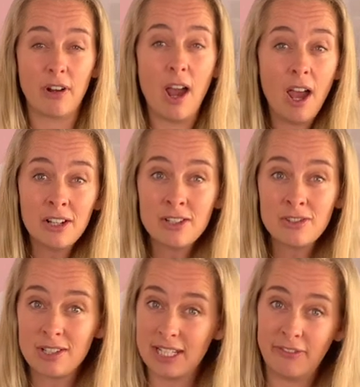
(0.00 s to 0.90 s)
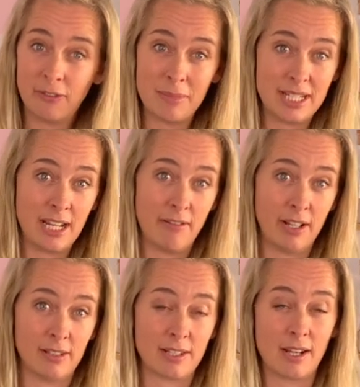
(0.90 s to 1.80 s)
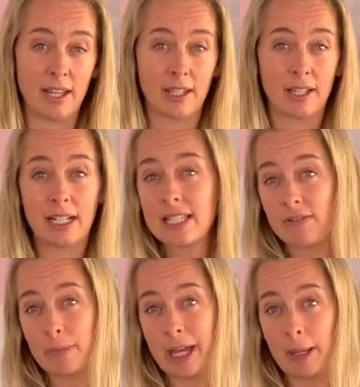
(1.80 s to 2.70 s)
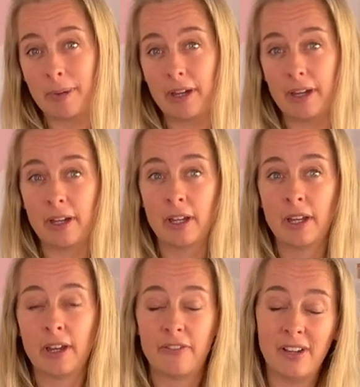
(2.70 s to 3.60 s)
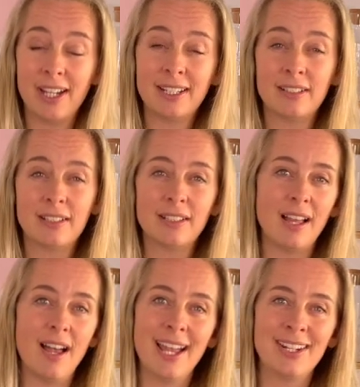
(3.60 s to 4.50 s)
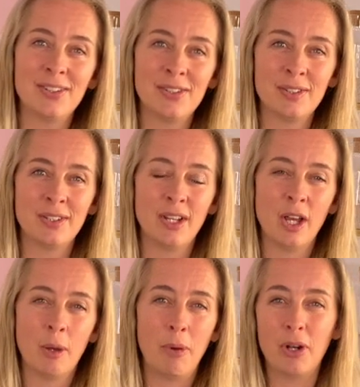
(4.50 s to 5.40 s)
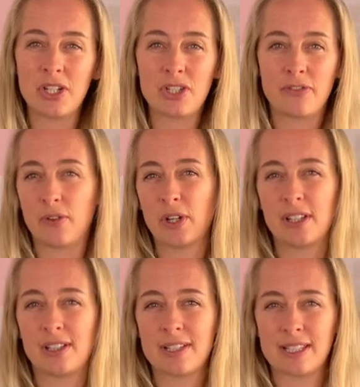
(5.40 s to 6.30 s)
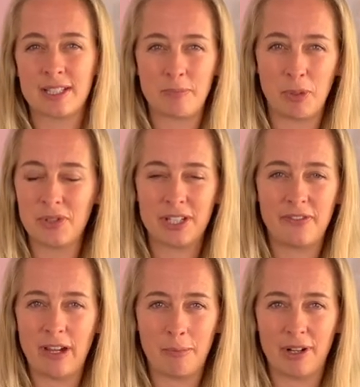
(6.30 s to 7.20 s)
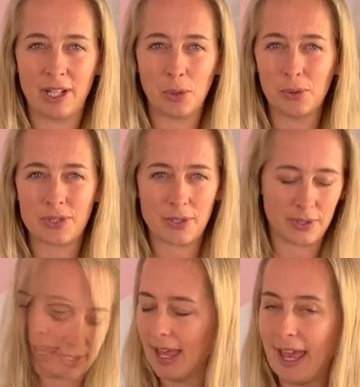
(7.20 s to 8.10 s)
100 different materials like glittery paper, vinyl, iron-on, polished foils and bonded fabric, all sorts.